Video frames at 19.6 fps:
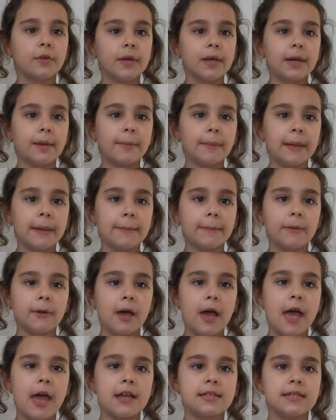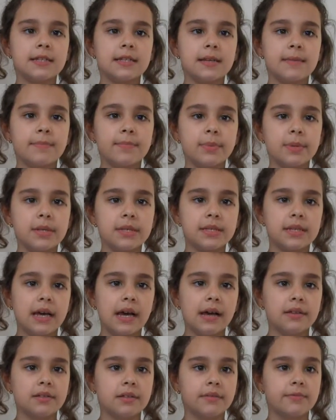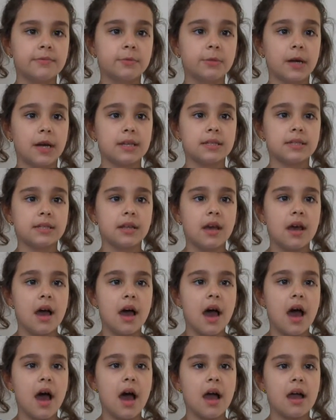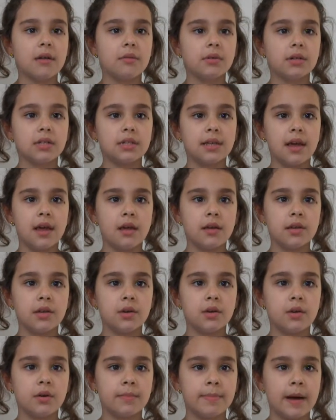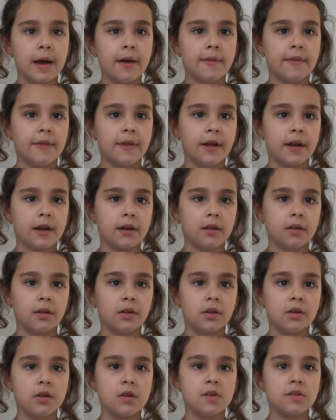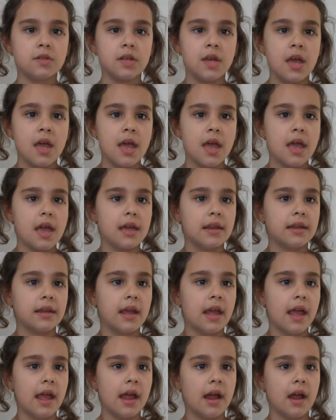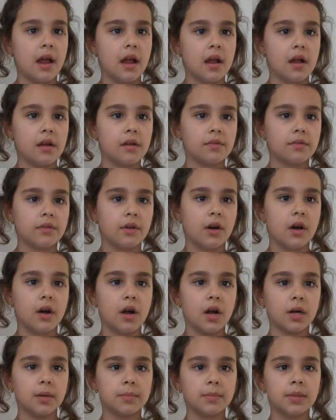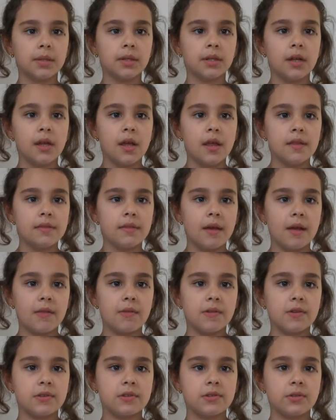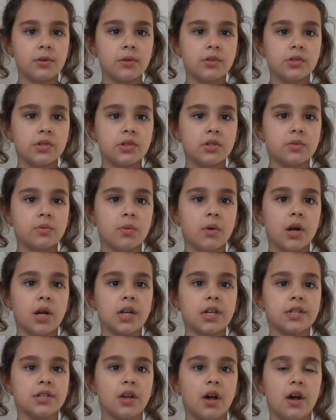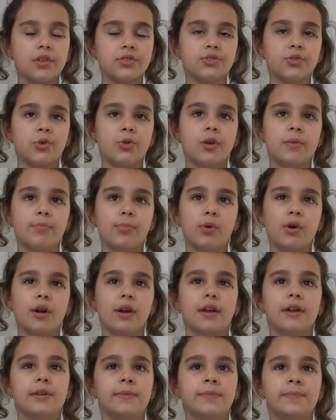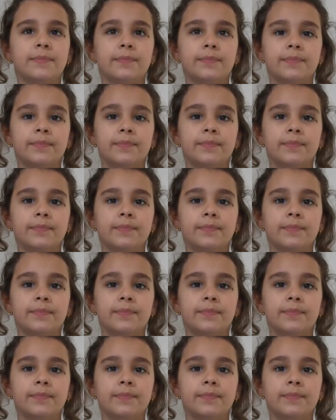Greek people had simple styles of dress. I will tell you about their clothes and hair. The armor that the soldiers wore is also important.